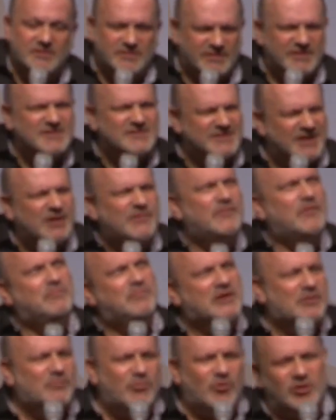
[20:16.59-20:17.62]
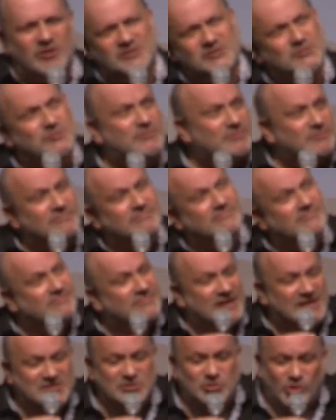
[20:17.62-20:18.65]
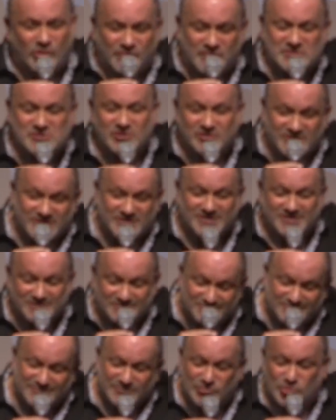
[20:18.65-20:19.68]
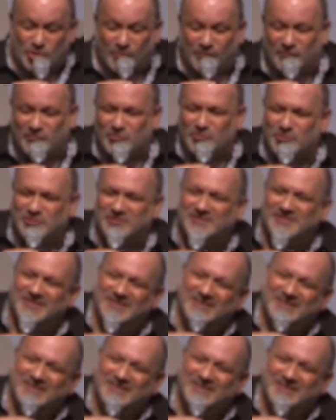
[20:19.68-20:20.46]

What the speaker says: he is kind of a big boss who has an office on the top floor,